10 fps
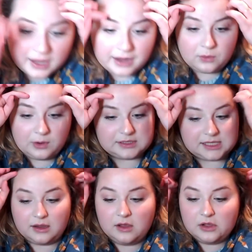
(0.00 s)
and
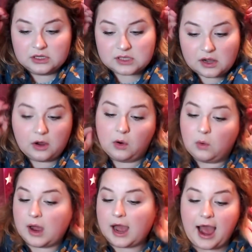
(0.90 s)
quilting.
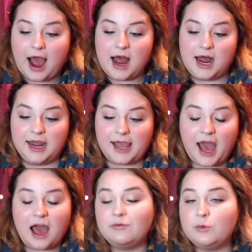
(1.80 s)
So I
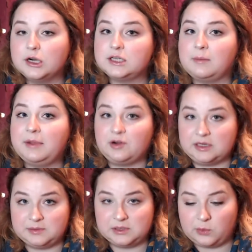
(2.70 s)
have worked on my
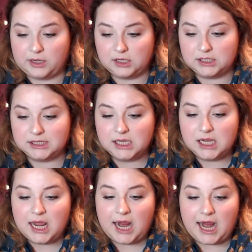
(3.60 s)
Christmas quilt,
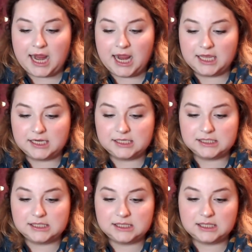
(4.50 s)

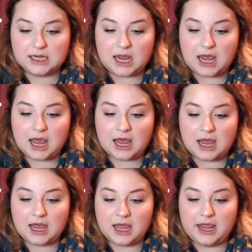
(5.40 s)
and
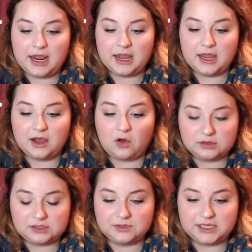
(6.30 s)
I
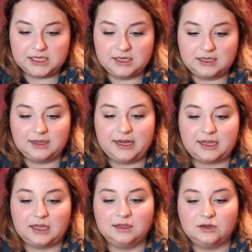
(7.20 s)
also did like
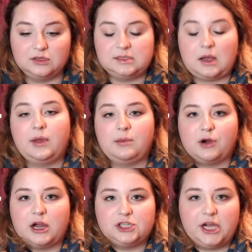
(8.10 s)
a little sewing
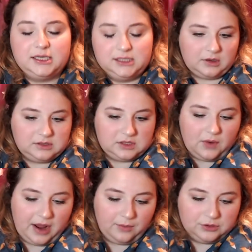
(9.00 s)
project. So
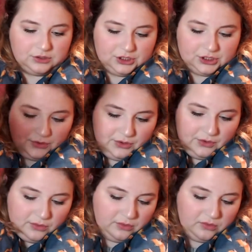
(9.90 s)
I will show you
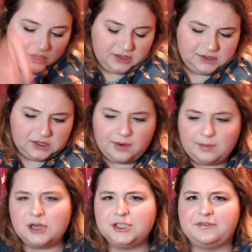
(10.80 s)
the sewing
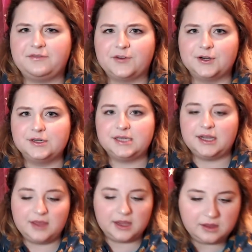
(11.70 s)
project first, I
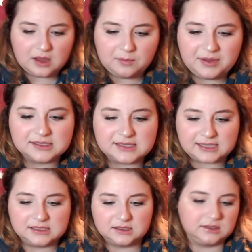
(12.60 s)
think, because
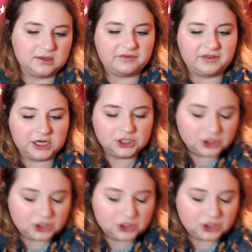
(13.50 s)
that's a finish.